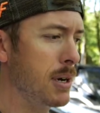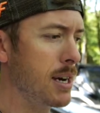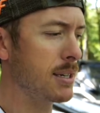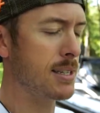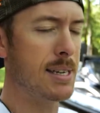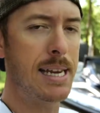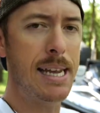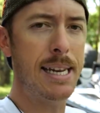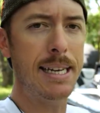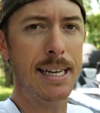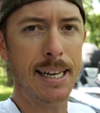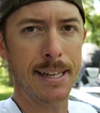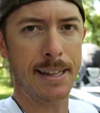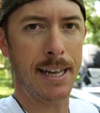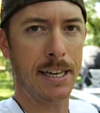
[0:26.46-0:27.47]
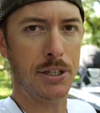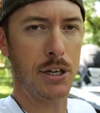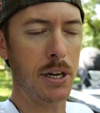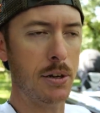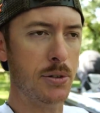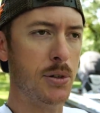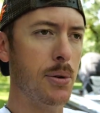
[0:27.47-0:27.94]
box. Need to get that
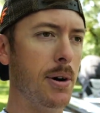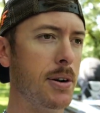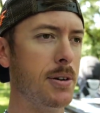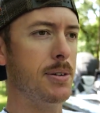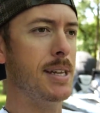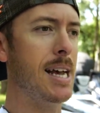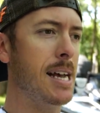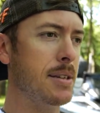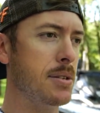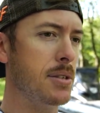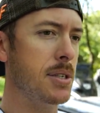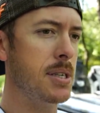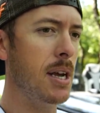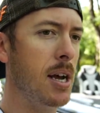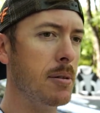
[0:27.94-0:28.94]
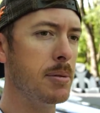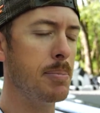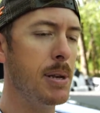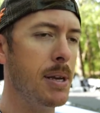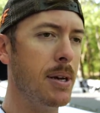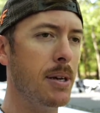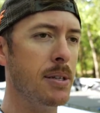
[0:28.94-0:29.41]
channel to one hundred thousand subs,
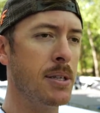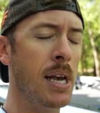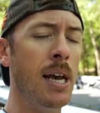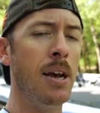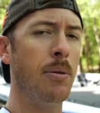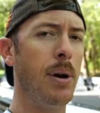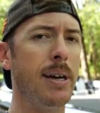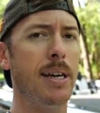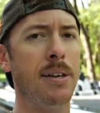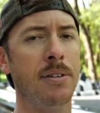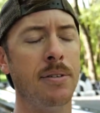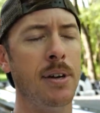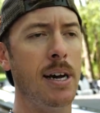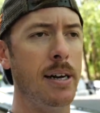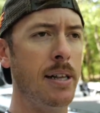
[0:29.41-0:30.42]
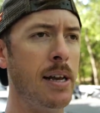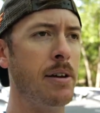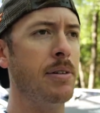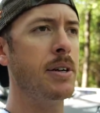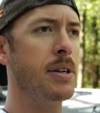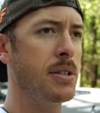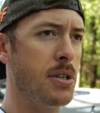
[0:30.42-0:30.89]
because right now they're not
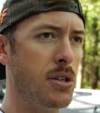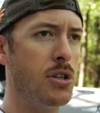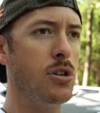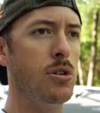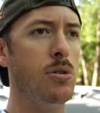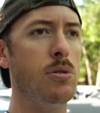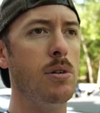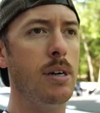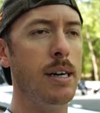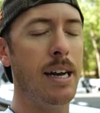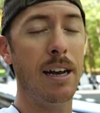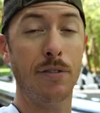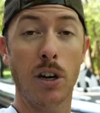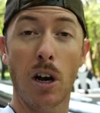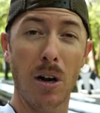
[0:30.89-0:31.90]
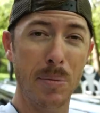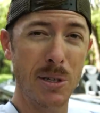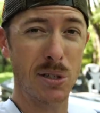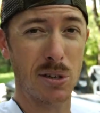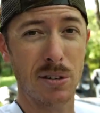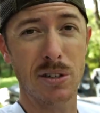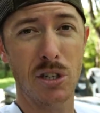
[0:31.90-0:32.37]
allowing us to uh, have
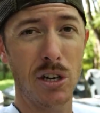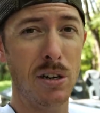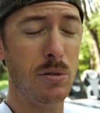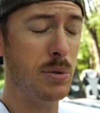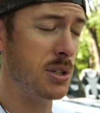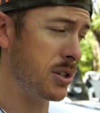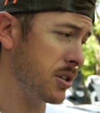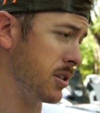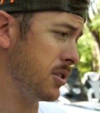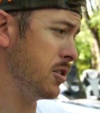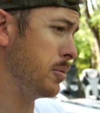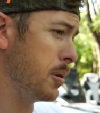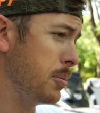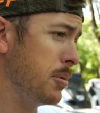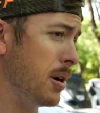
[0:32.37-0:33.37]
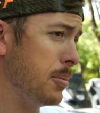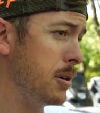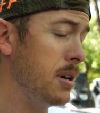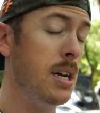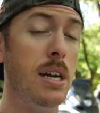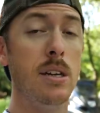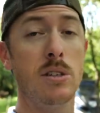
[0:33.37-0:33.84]
comments on the channel, which is a super
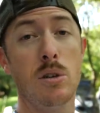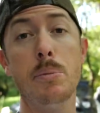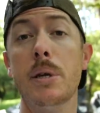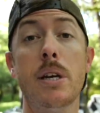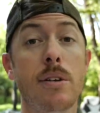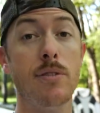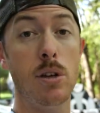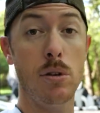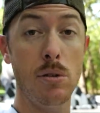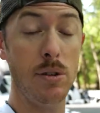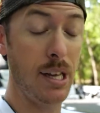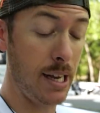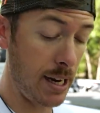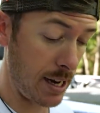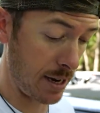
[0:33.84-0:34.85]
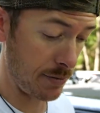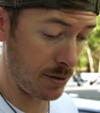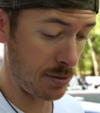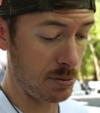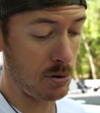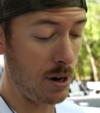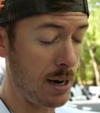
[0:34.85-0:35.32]
bummer to many of you that have
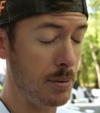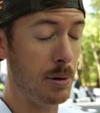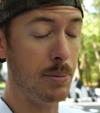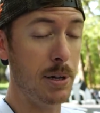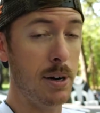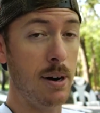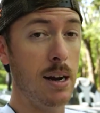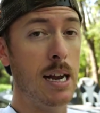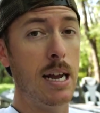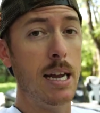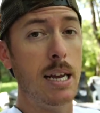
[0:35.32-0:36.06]
subscribed over there.